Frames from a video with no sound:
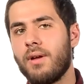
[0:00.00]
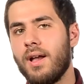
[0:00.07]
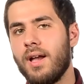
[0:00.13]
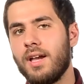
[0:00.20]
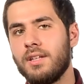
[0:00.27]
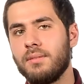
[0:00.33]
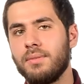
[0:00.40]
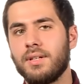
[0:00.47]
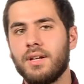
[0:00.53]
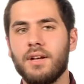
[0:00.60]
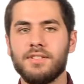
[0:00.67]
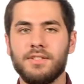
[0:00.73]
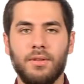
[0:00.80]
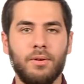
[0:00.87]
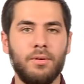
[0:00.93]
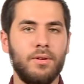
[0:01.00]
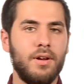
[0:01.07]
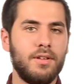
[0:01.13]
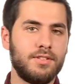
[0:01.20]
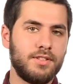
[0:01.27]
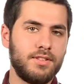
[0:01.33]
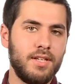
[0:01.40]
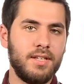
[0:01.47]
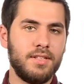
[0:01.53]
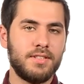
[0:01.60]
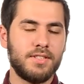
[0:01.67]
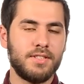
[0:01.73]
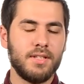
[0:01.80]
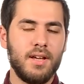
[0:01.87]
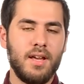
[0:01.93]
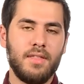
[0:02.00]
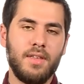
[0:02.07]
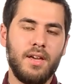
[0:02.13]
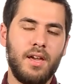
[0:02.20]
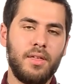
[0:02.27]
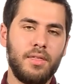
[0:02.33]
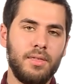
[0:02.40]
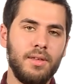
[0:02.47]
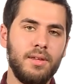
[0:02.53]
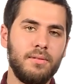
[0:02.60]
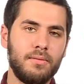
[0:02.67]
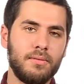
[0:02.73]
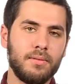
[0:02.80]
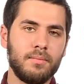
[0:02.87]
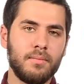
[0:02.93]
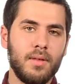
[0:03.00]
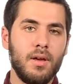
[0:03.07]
hand because the Quran states that a thief,